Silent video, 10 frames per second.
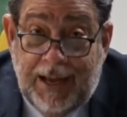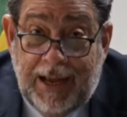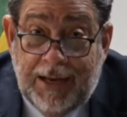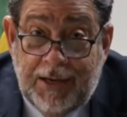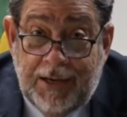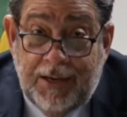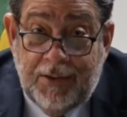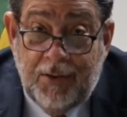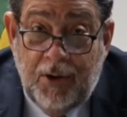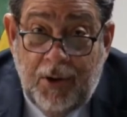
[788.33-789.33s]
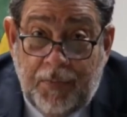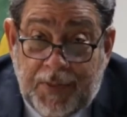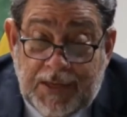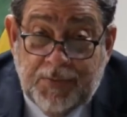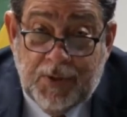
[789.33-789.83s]
and
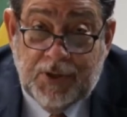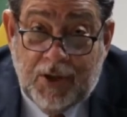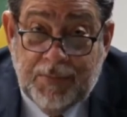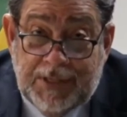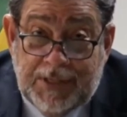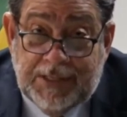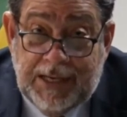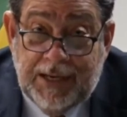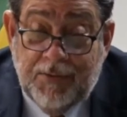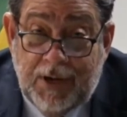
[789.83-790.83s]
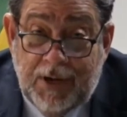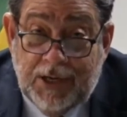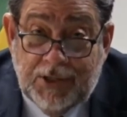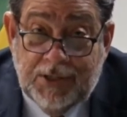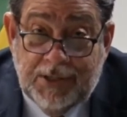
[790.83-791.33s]
things must not be seen in
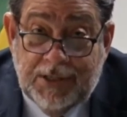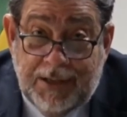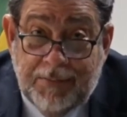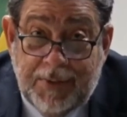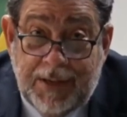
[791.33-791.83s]
relation to them